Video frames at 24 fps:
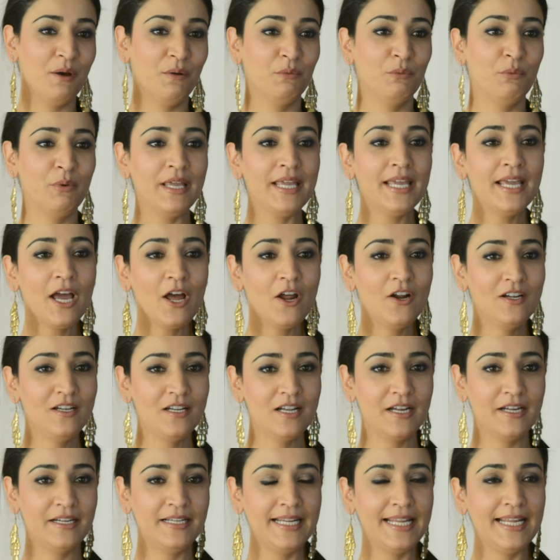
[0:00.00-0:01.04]
We are
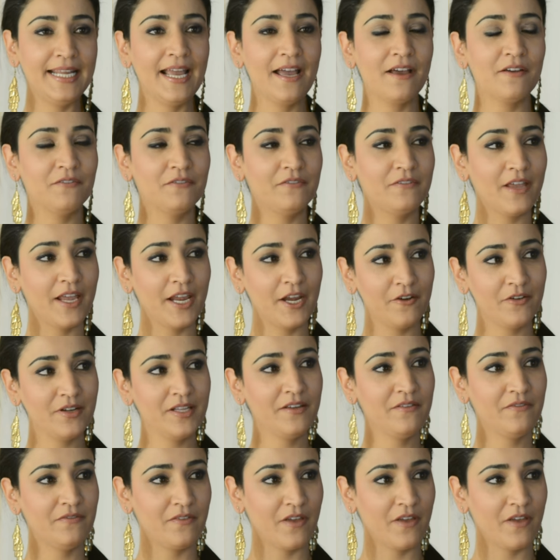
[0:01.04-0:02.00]
learning a very,